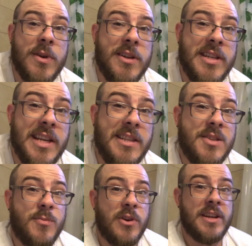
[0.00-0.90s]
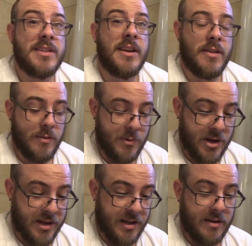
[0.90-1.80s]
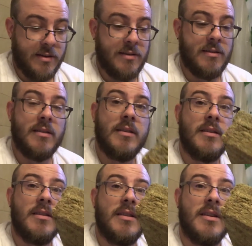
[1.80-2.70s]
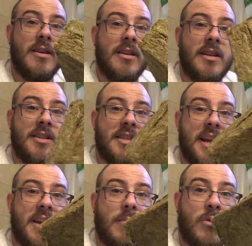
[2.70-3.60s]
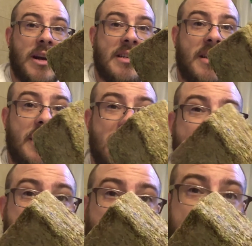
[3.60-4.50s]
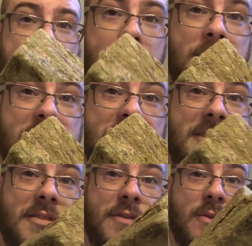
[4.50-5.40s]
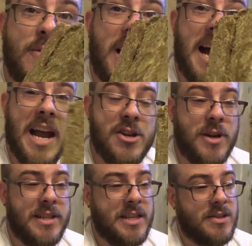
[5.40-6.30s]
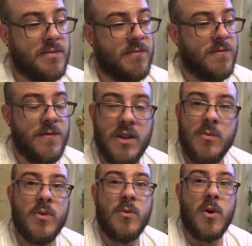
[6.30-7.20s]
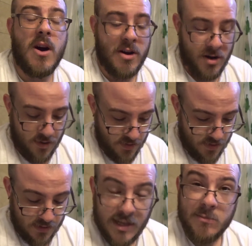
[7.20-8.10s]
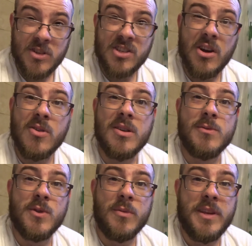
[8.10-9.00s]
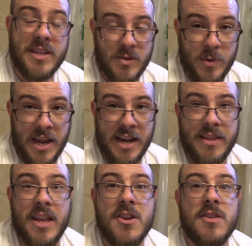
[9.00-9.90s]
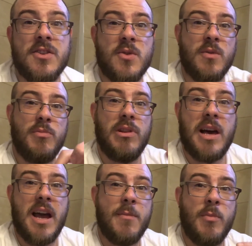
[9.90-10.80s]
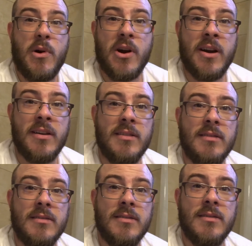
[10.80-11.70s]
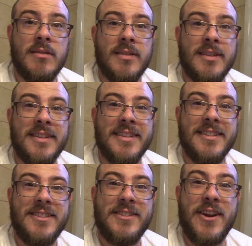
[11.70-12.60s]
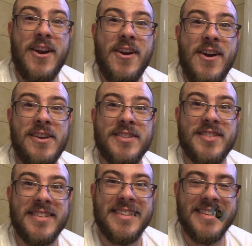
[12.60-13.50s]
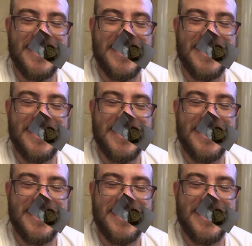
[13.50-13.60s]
you take these bricks out of the bucket, they stay compressed like this, but what happens is if you hydrate these, fill them with water, let them soak and absorb, they expand, and then you can sort of ply them apart. Turtles! Alright,